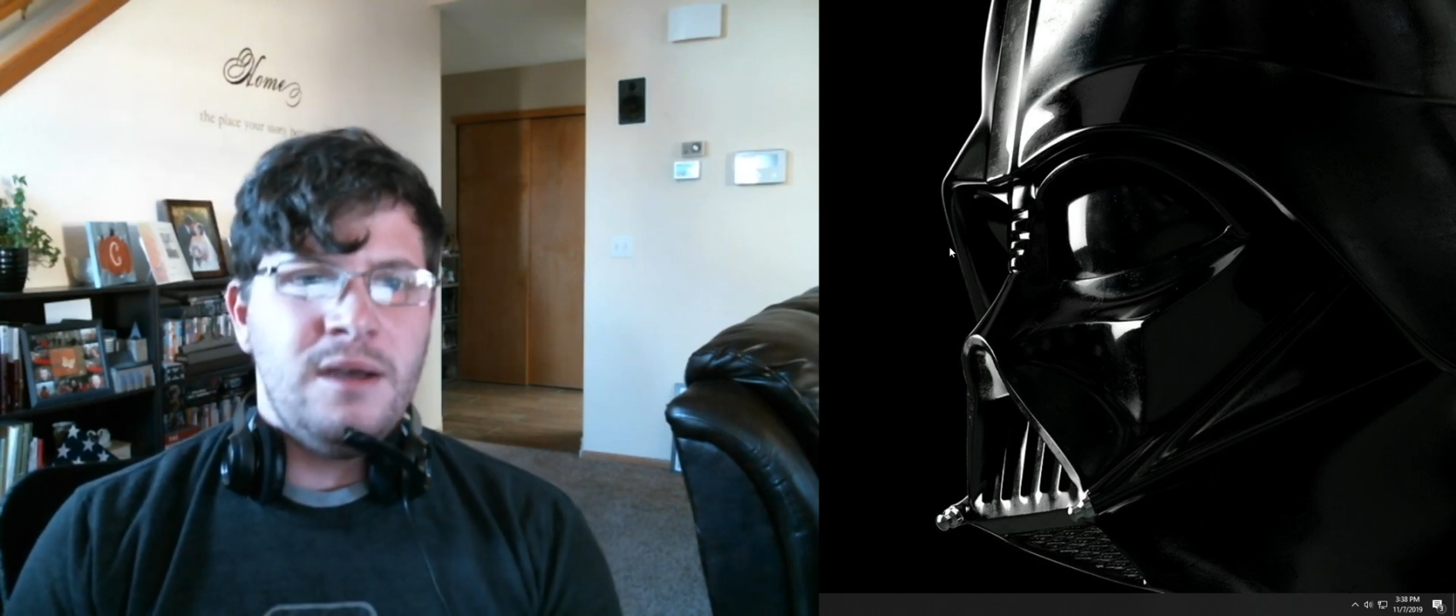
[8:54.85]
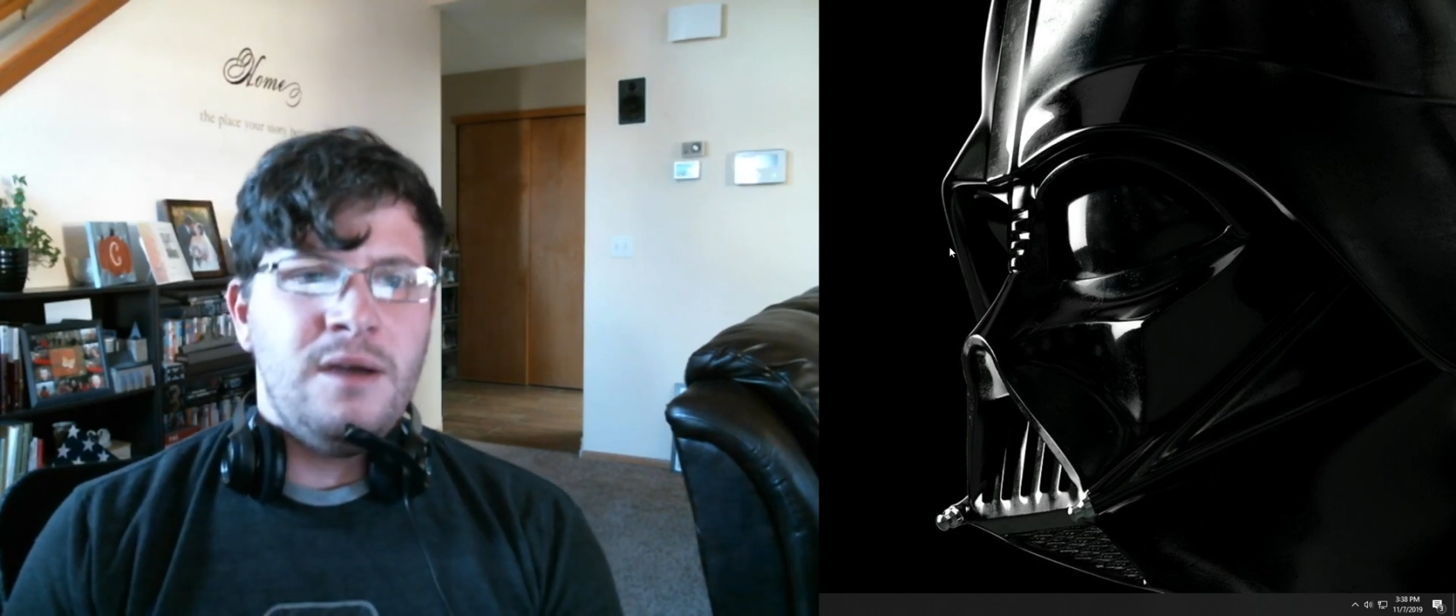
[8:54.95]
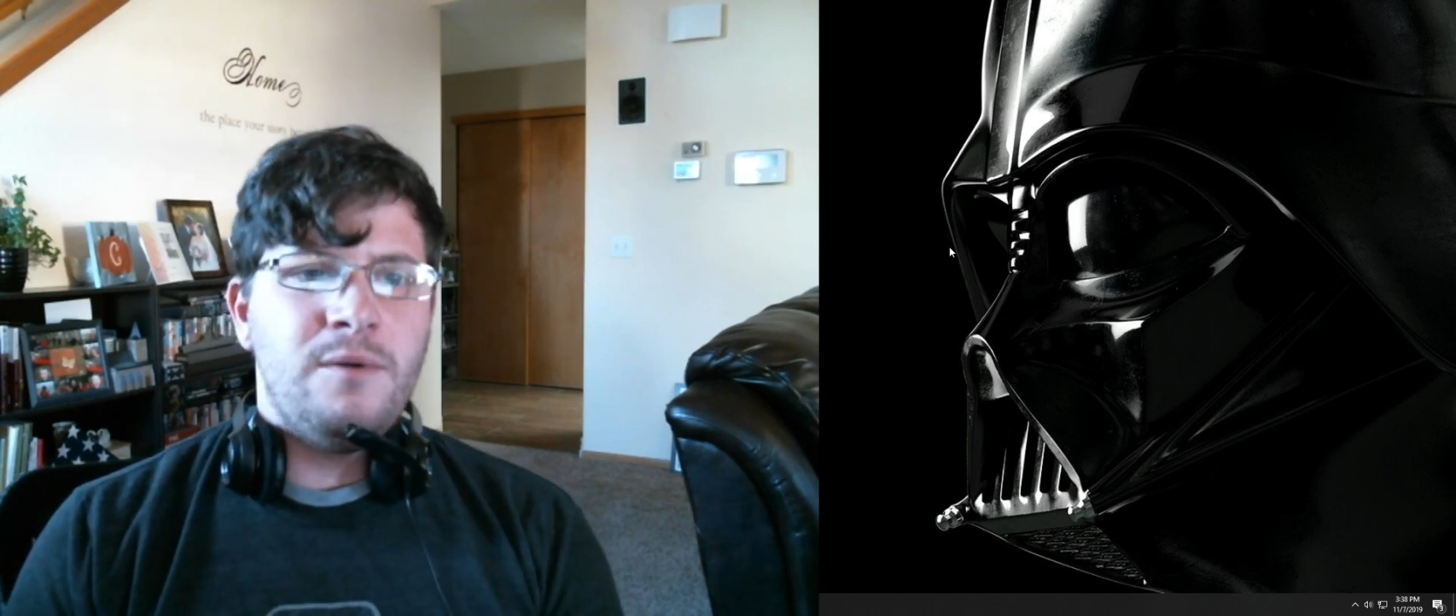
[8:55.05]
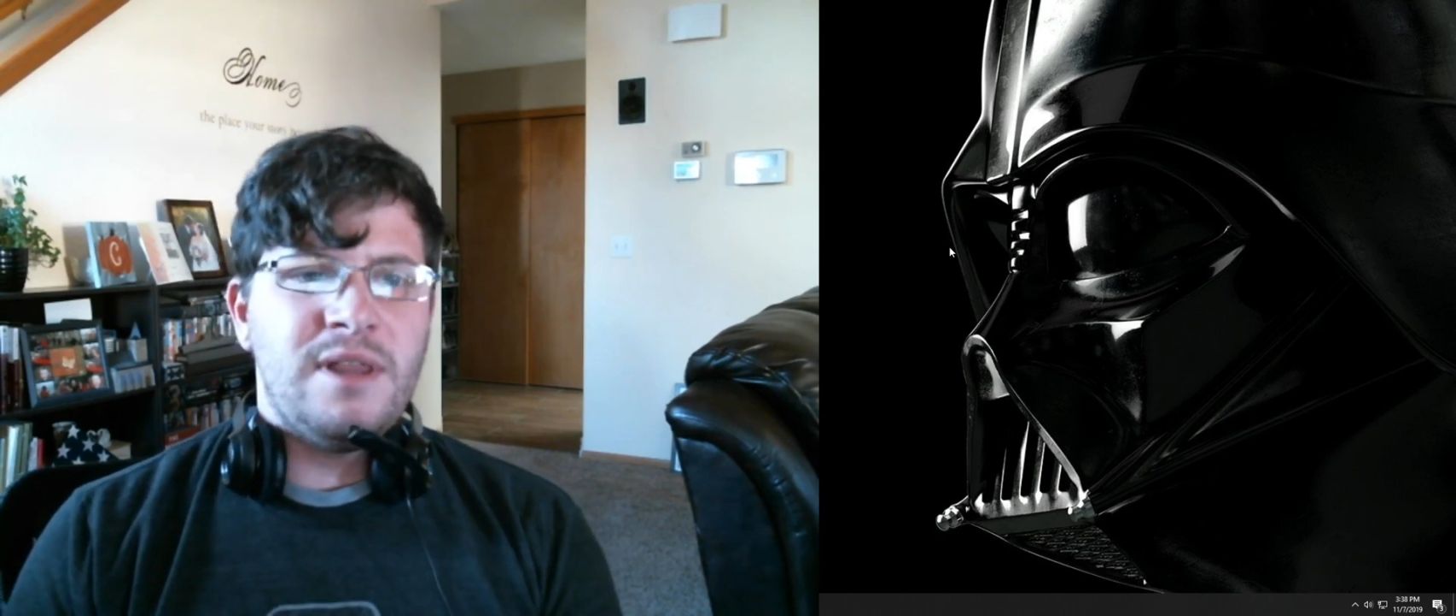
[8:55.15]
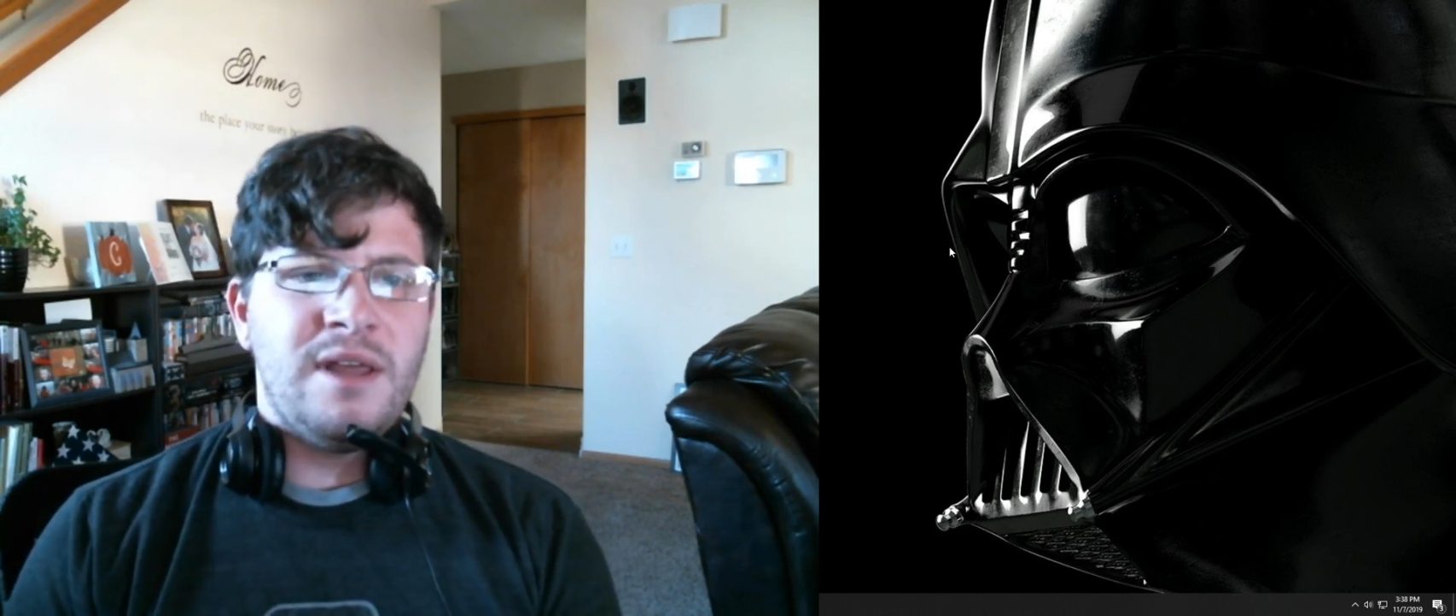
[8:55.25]

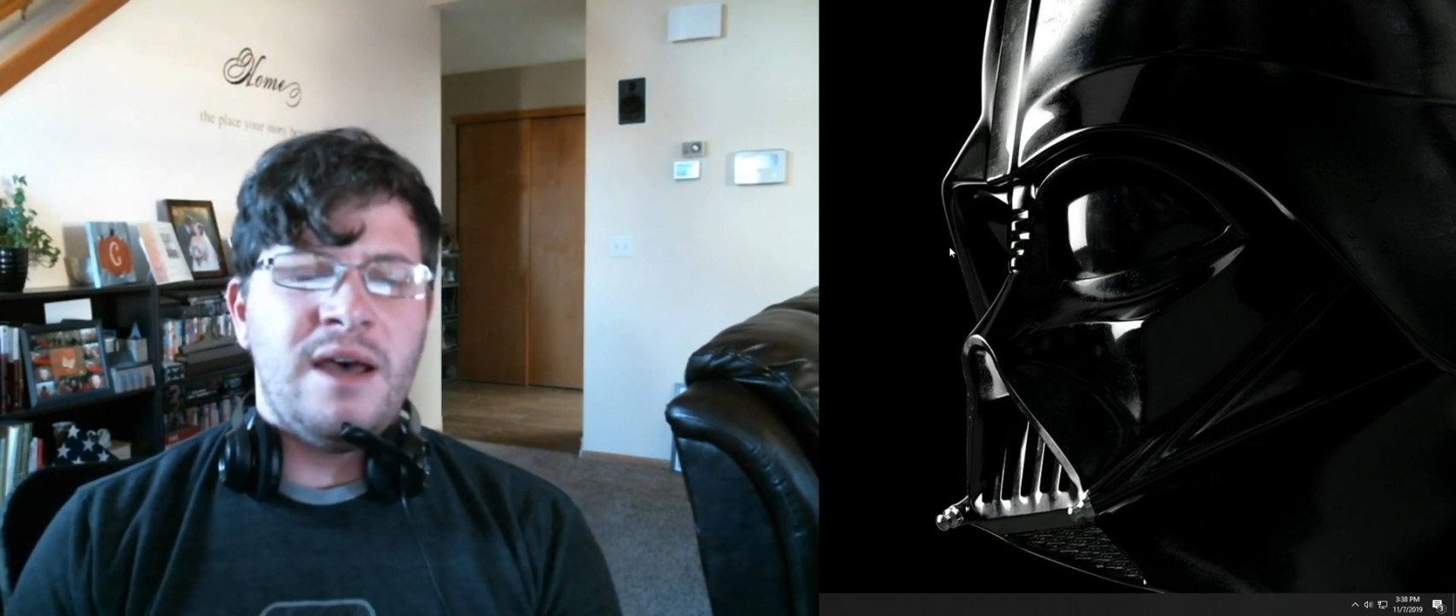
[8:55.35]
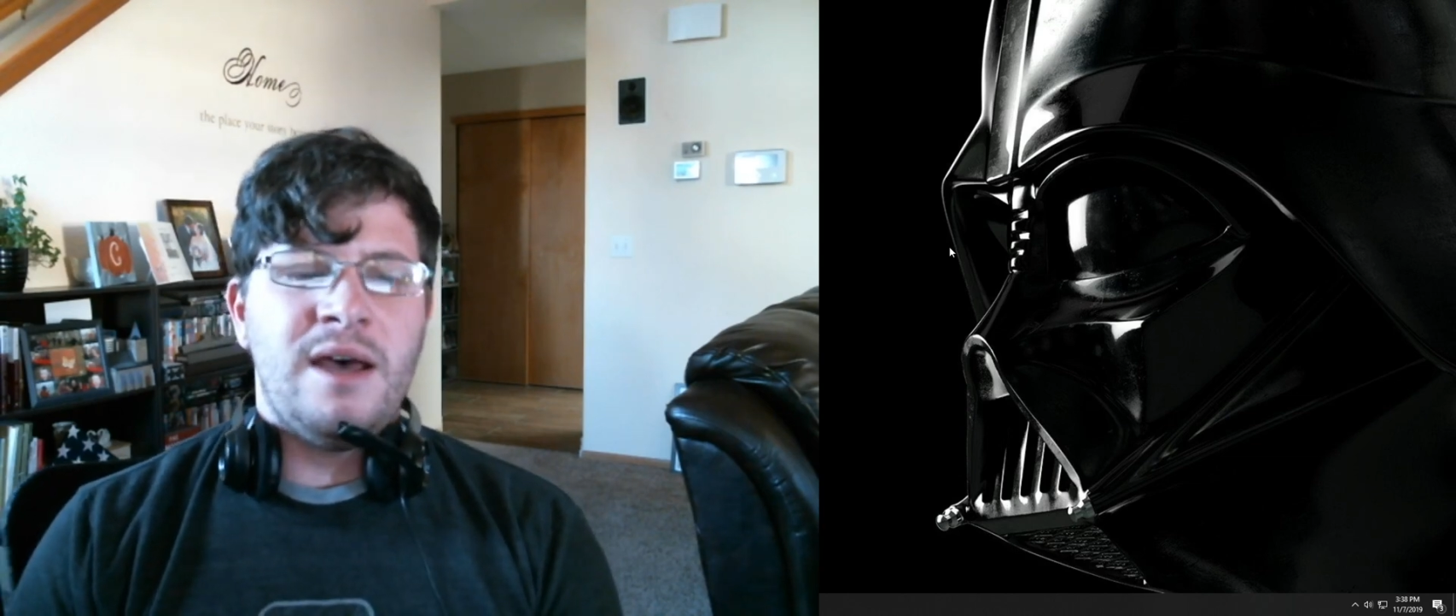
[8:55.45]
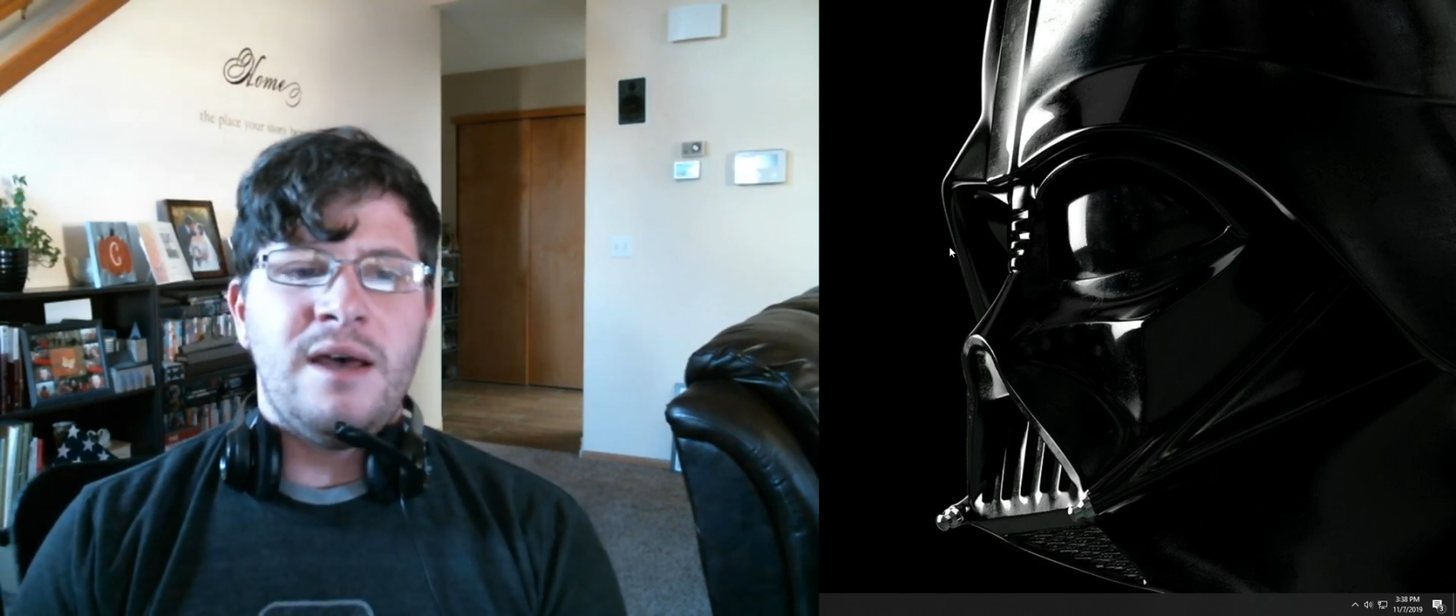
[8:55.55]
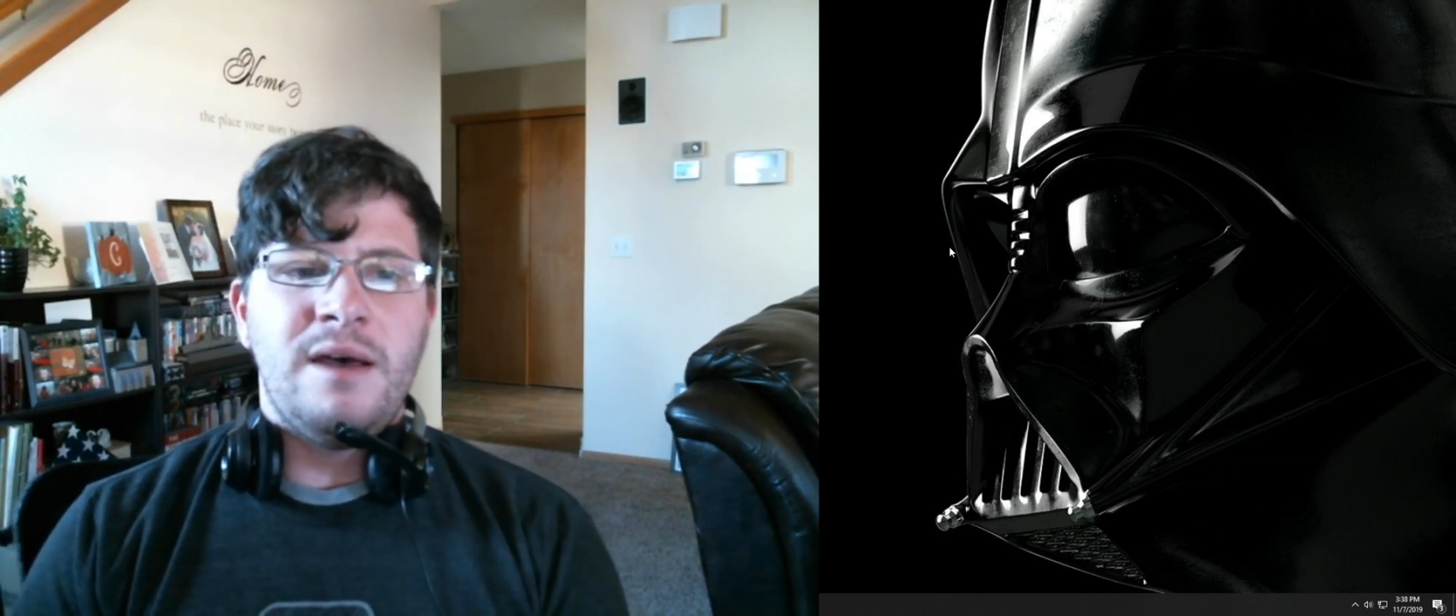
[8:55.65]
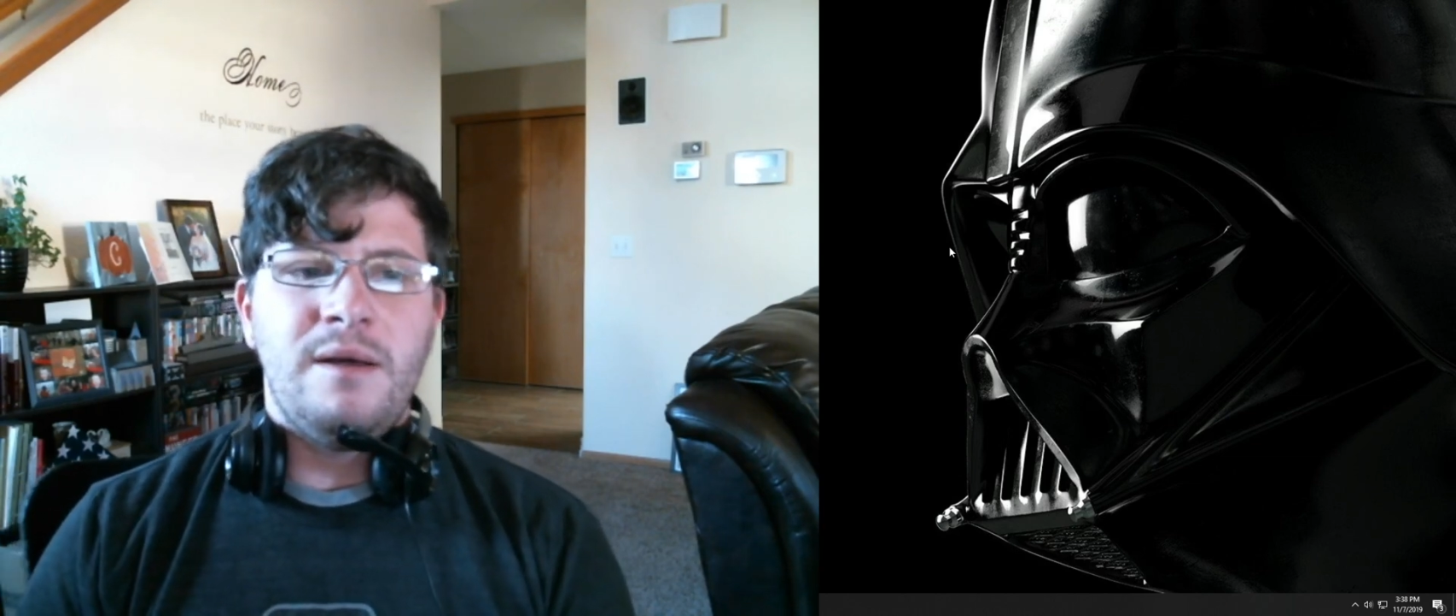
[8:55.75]
with
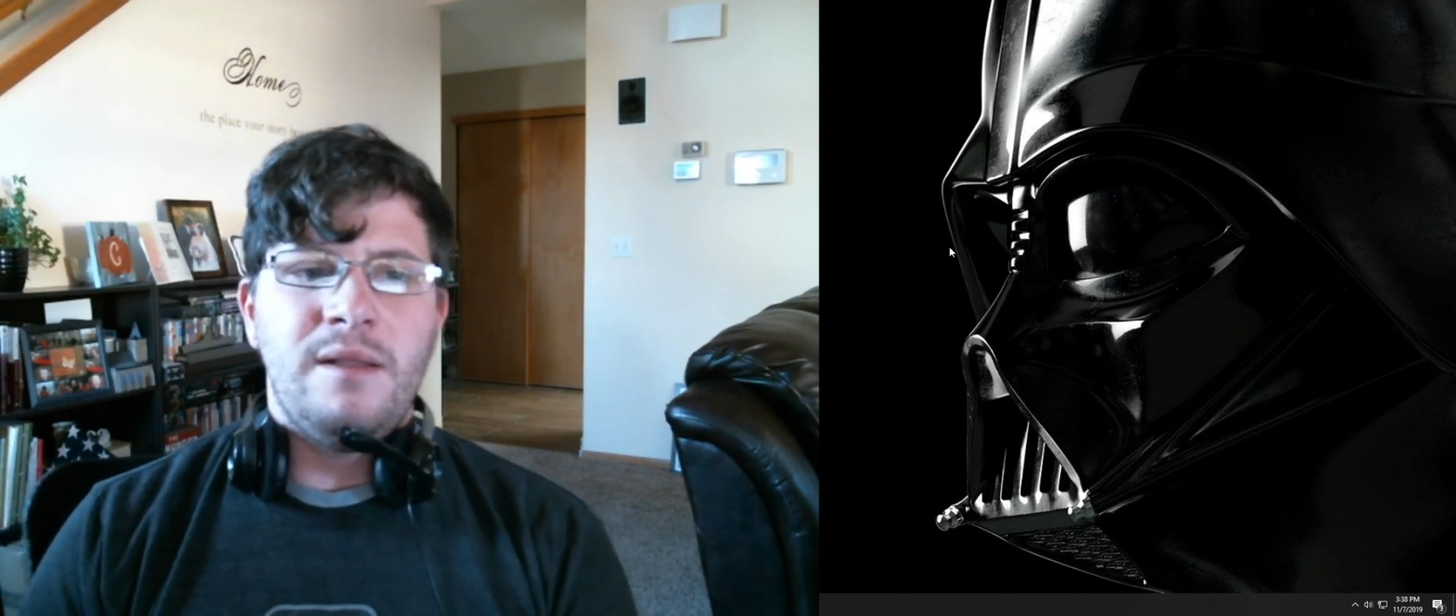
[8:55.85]
a